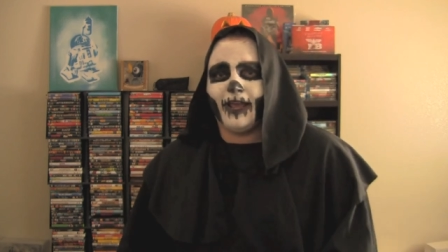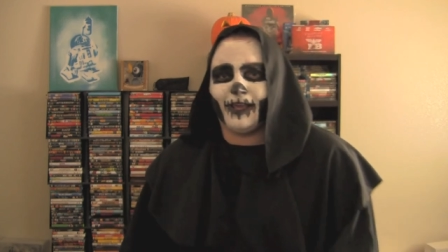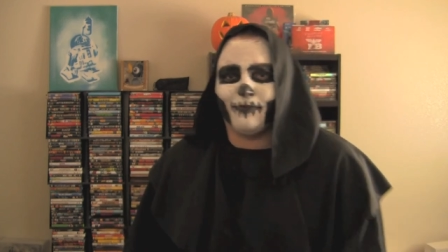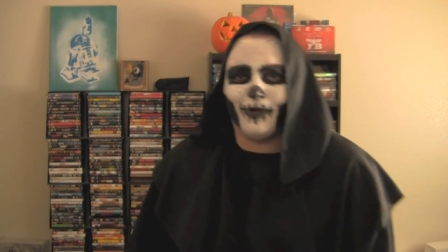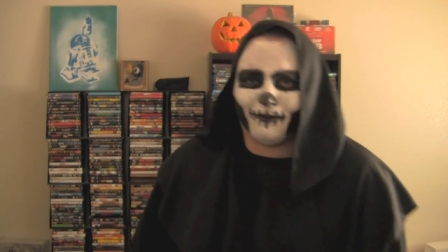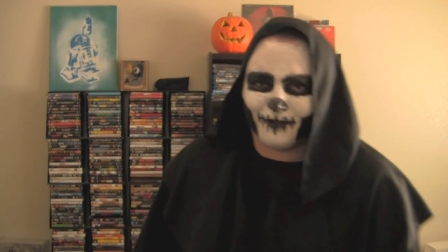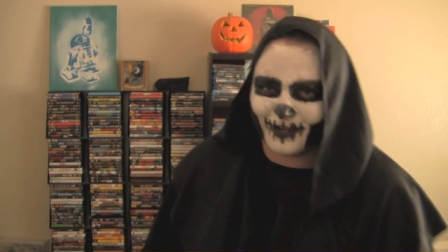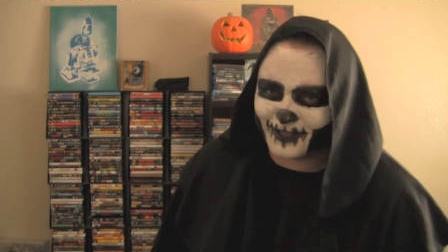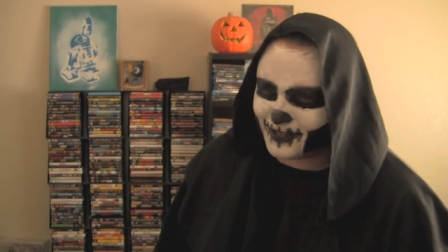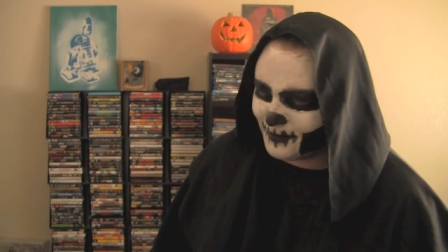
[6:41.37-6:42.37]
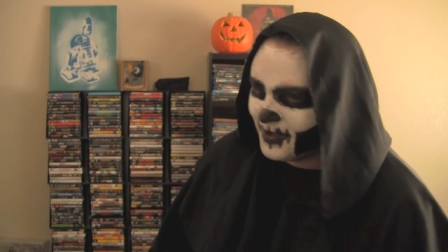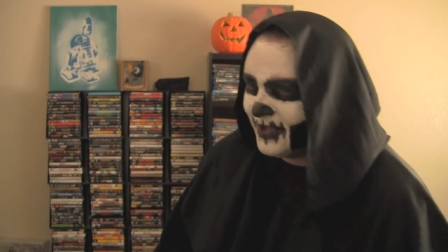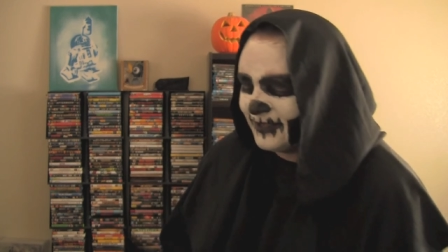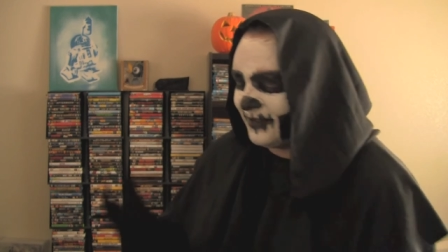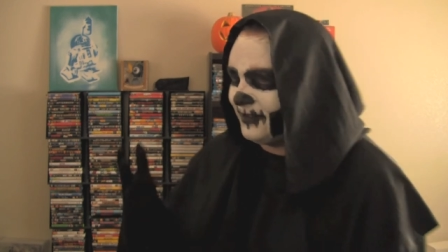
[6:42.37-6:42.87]
naked motherfuckers up.
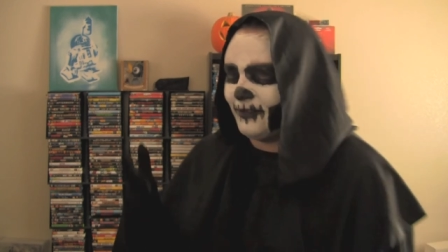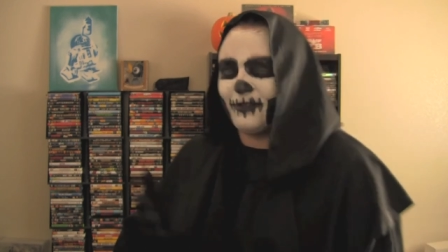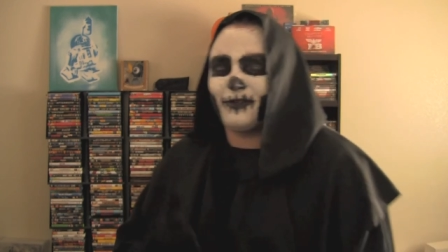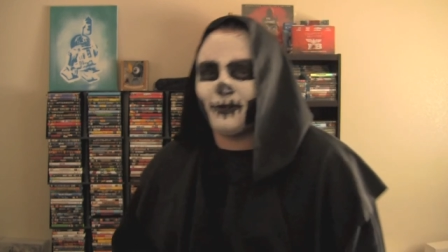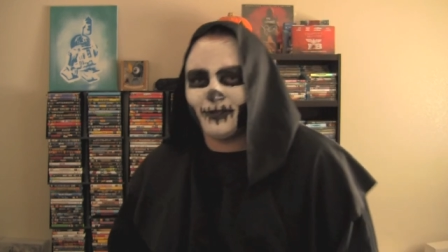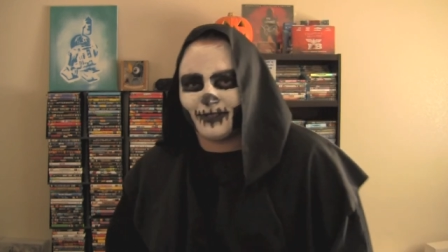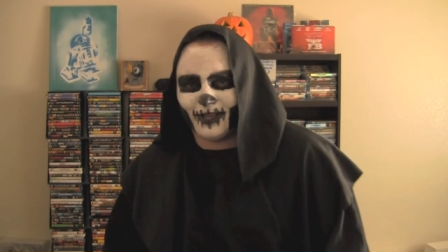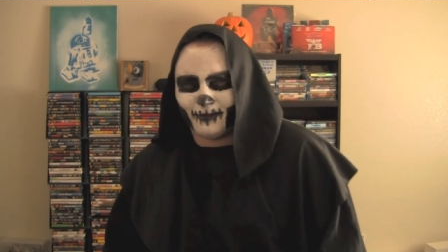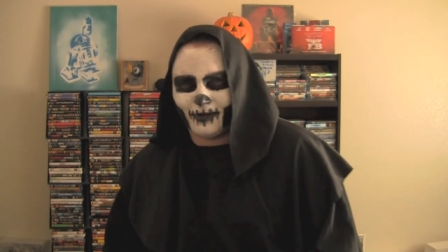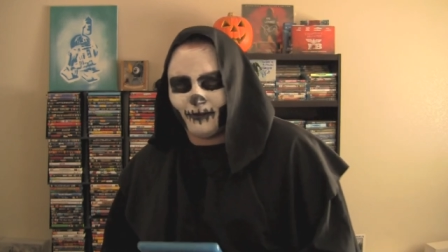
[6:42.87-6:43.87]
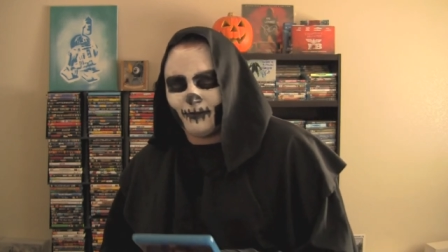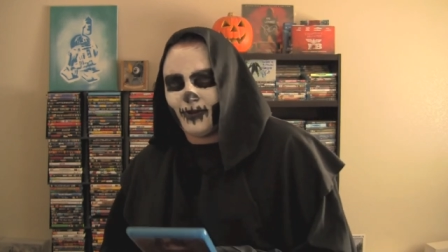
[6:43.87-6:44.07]
So you know, kudos to him coming